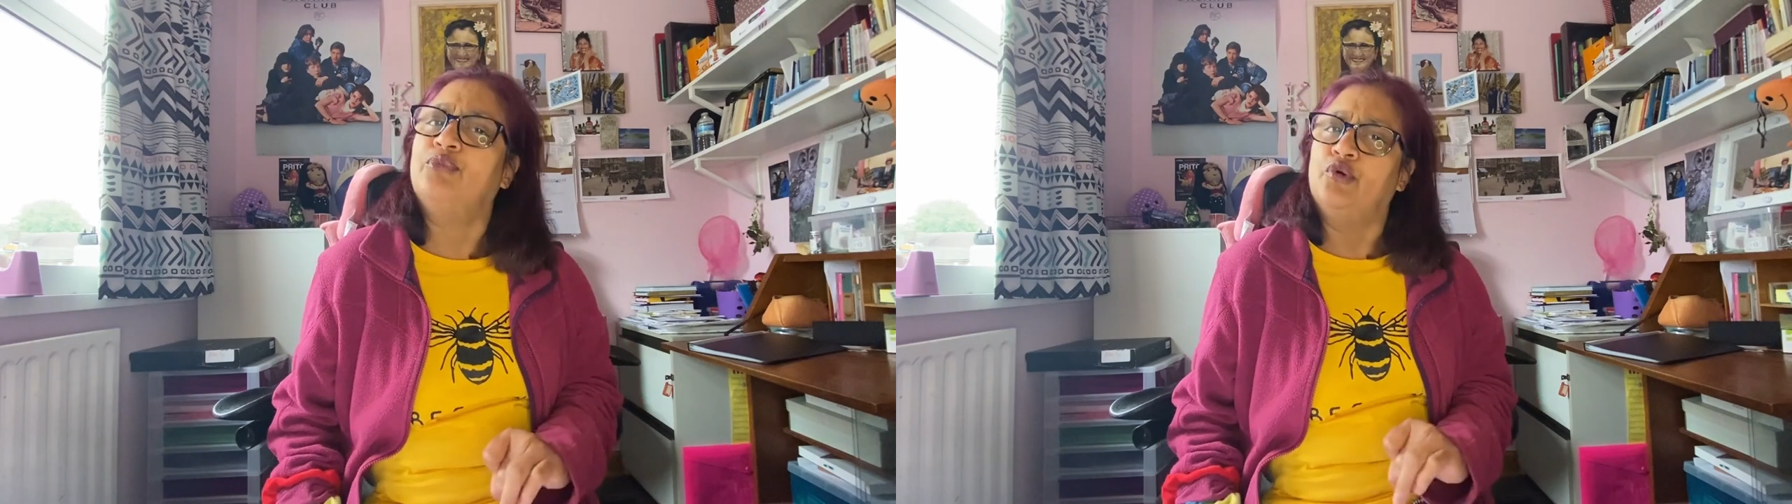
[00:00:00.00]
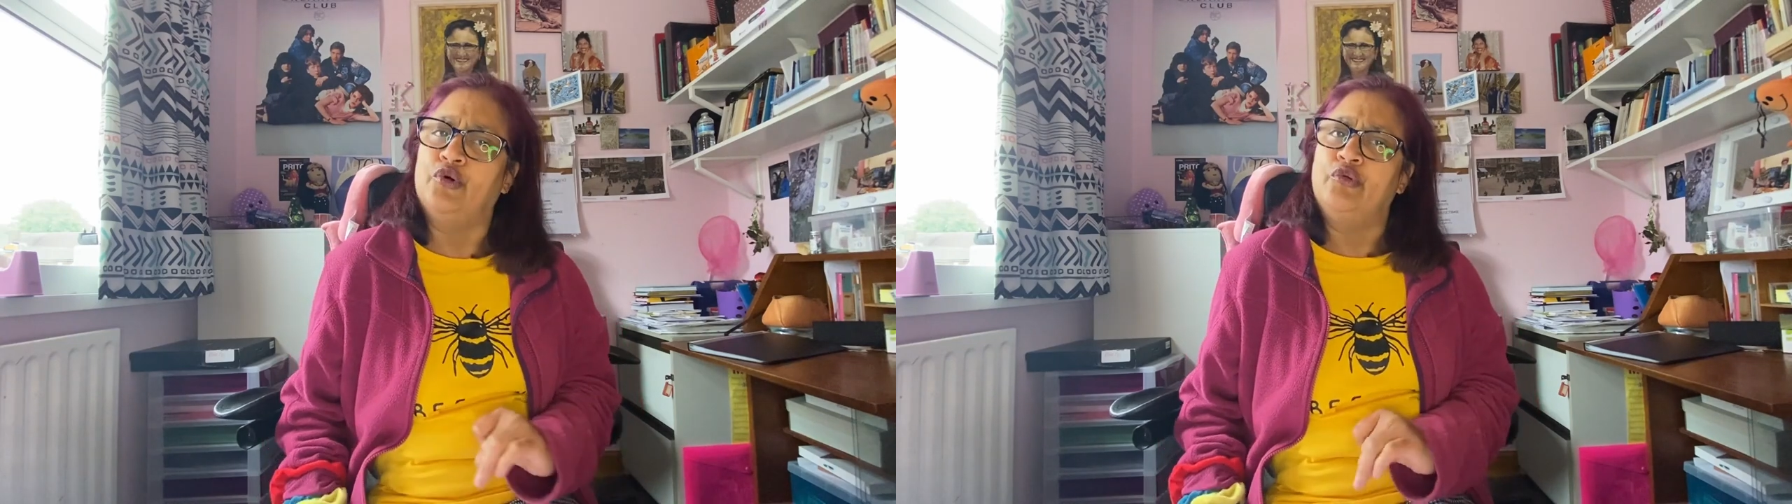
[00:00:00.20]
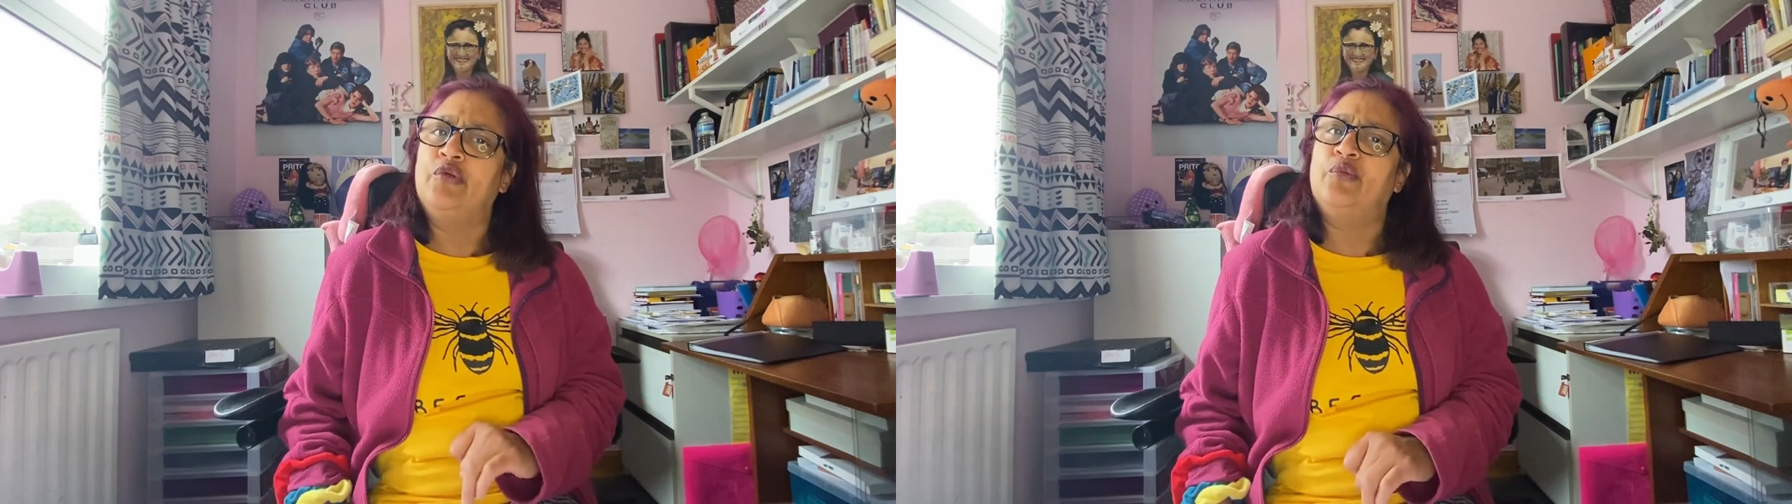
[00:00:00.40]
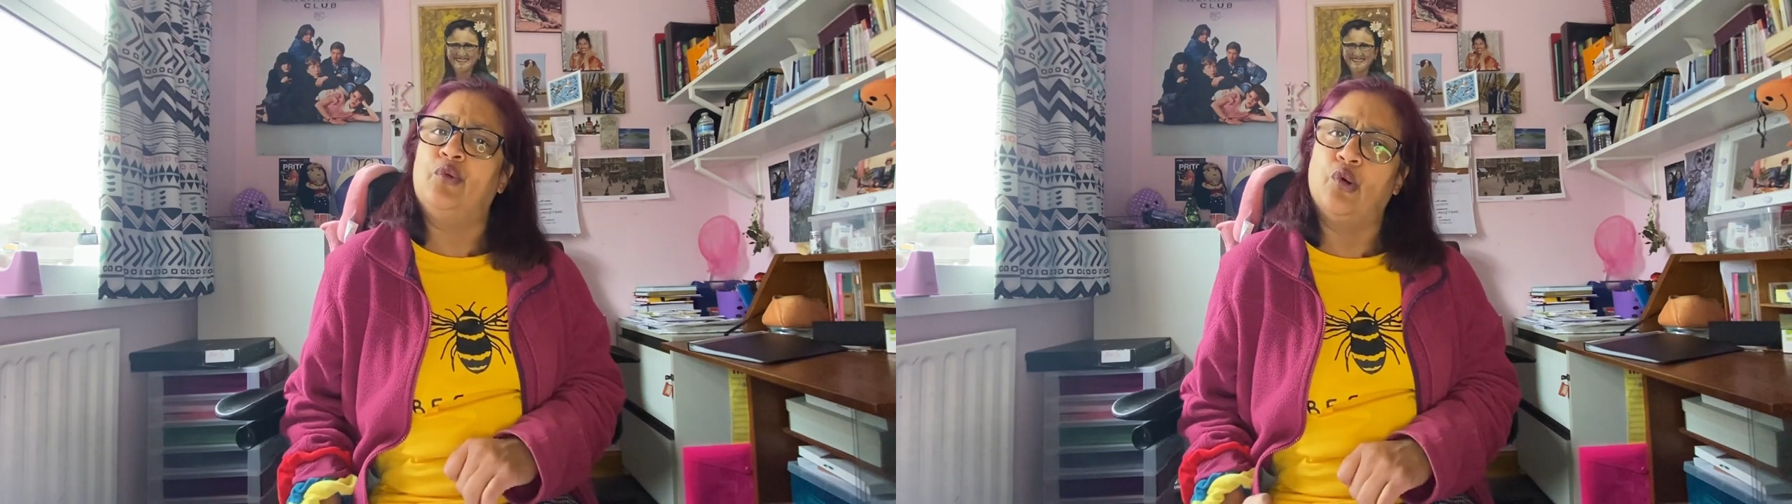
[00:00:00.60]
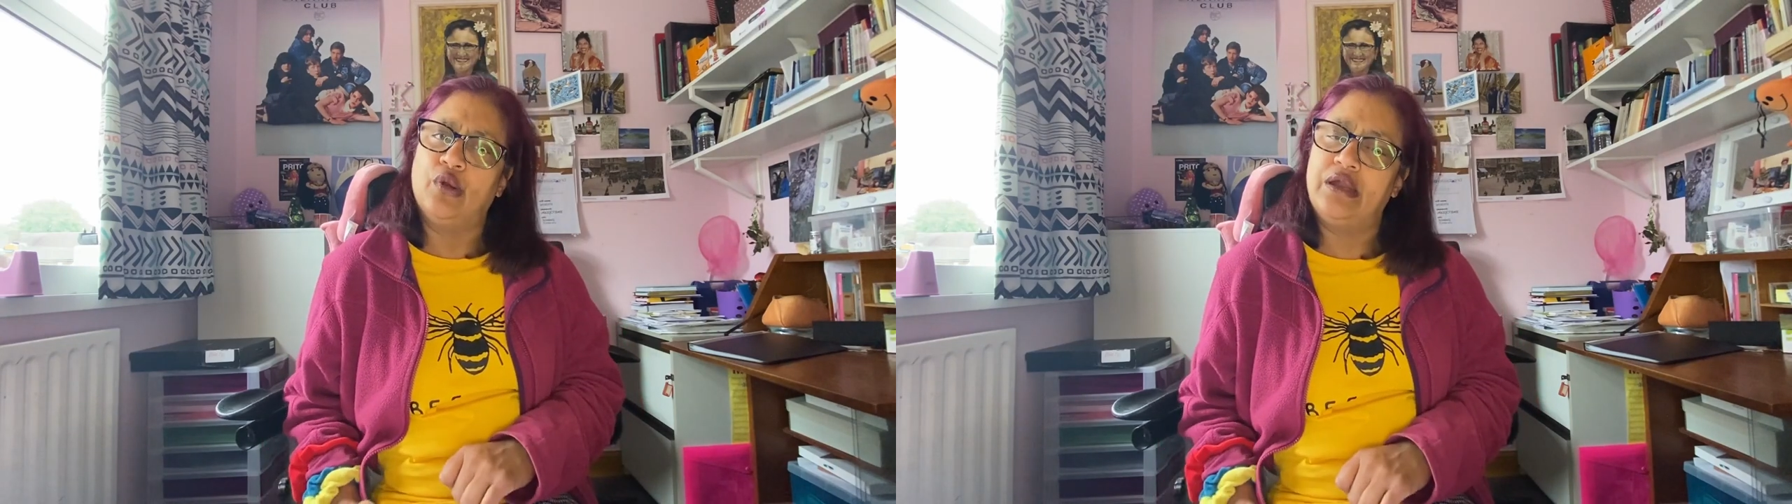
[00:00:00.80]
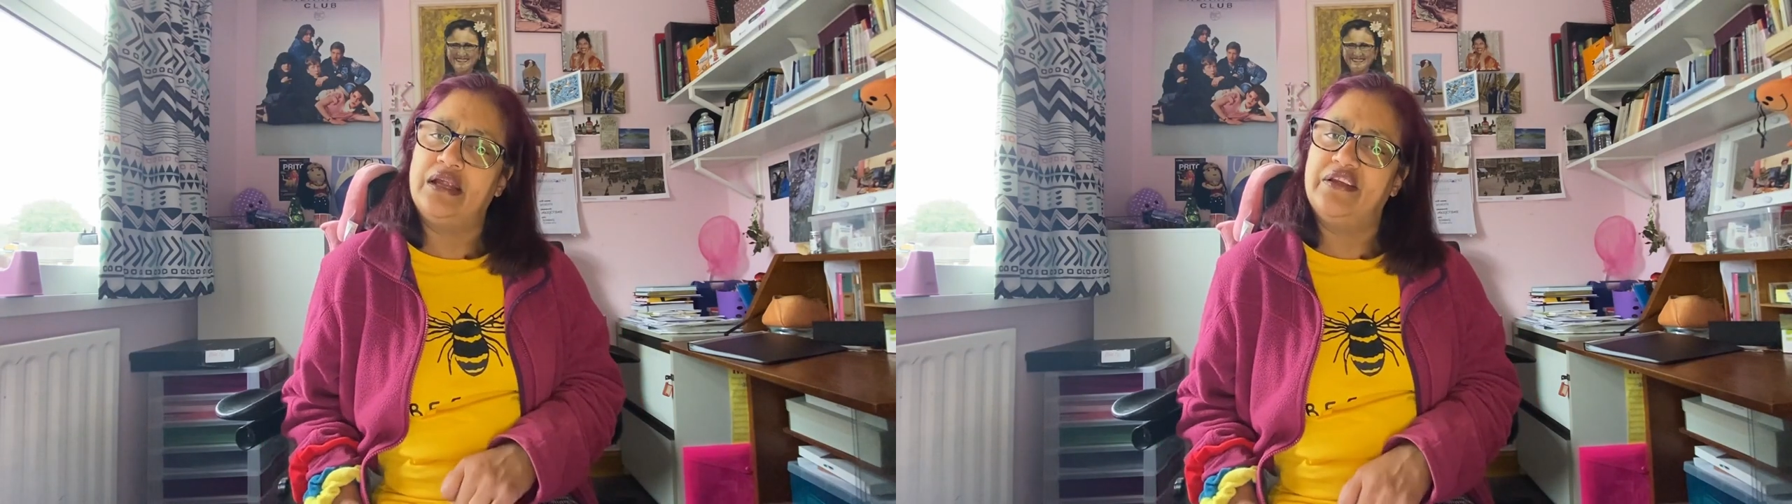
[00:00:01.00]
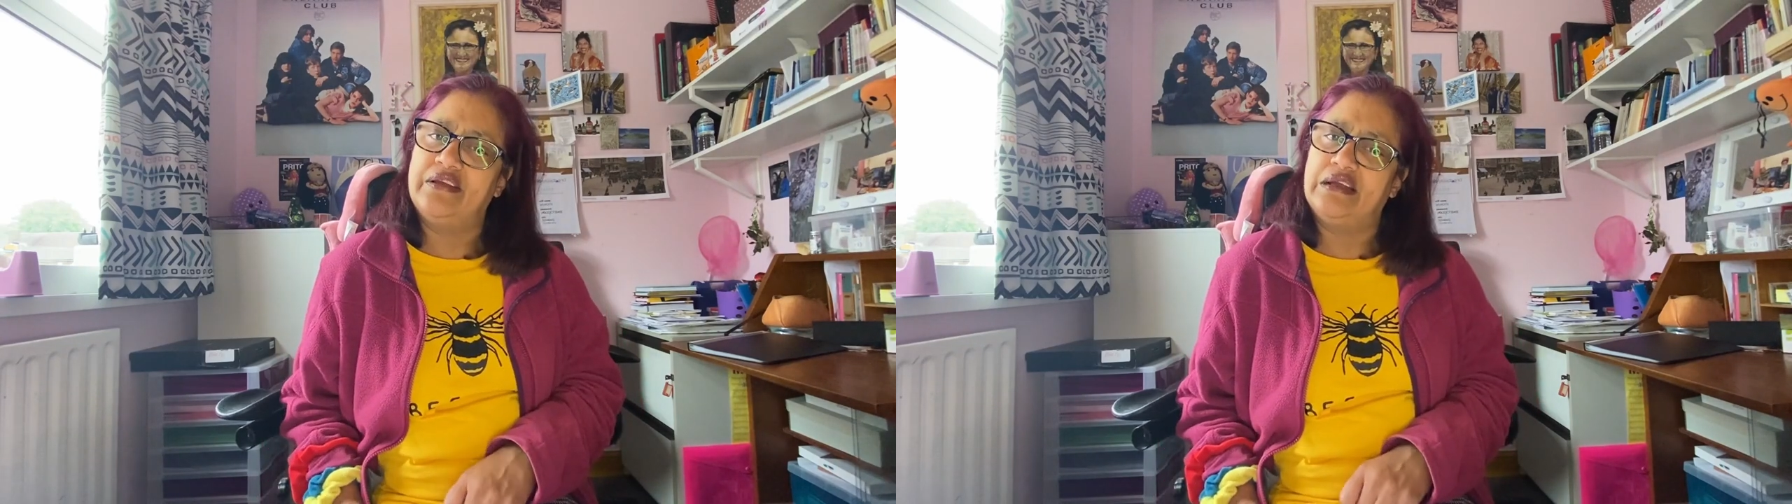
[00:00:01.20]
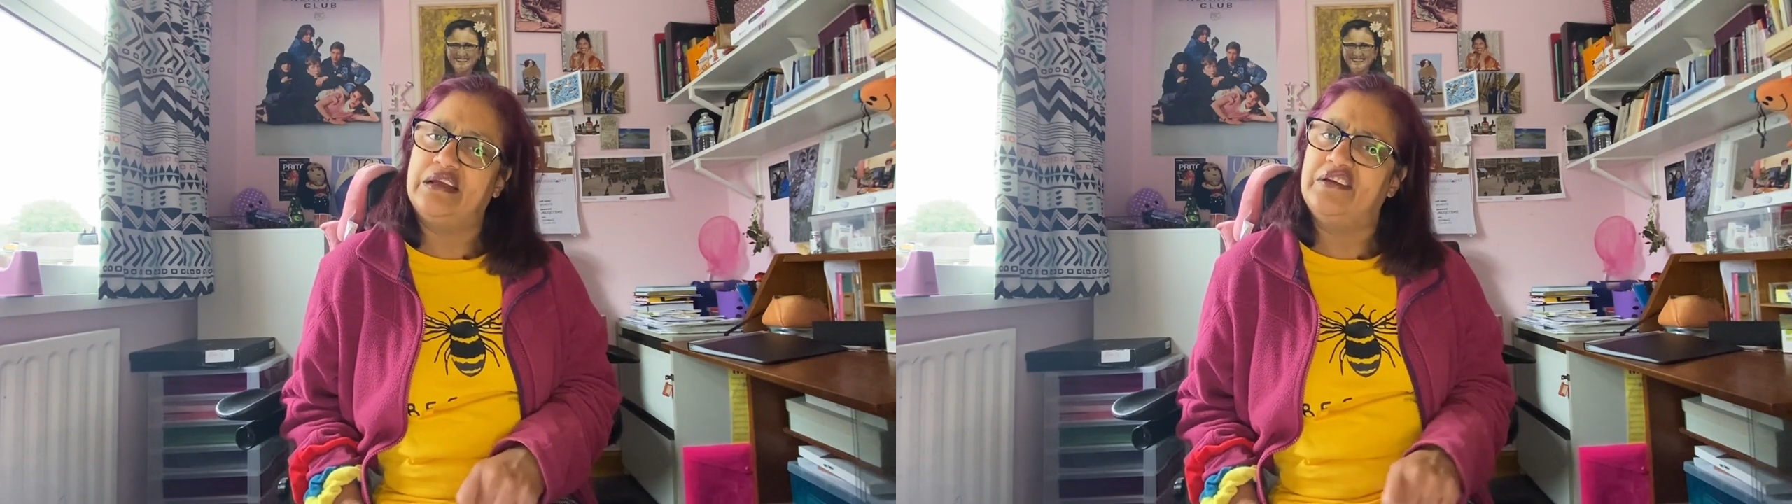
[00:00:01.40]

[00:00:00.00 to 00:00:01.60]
more rewarding